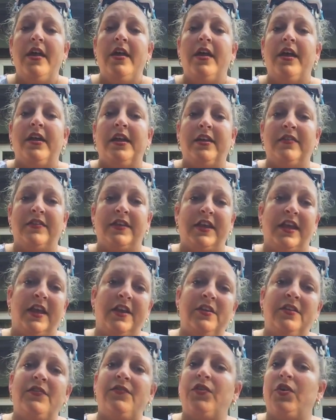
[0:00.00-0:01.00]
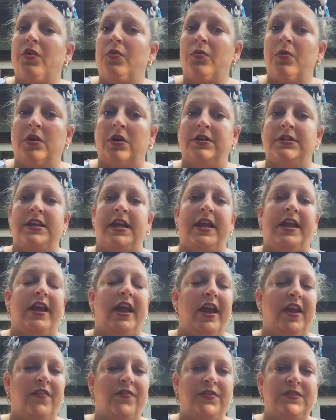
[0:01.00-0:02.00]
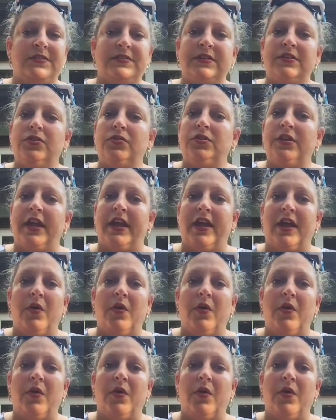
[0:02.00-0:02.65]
And at the end of your workday, every single day,